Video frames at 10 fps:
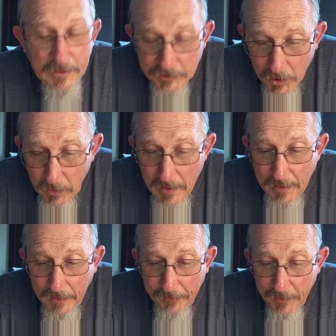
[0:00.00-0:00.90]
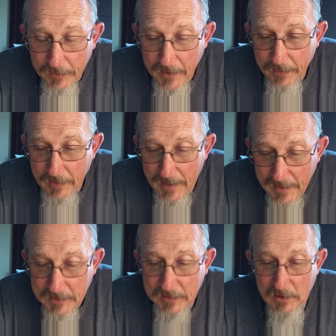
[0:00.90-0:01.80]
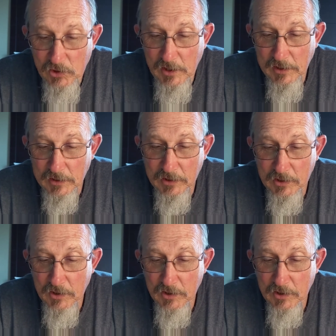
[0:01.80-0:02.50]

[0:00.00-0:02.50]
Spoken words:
So they're not asking Jesus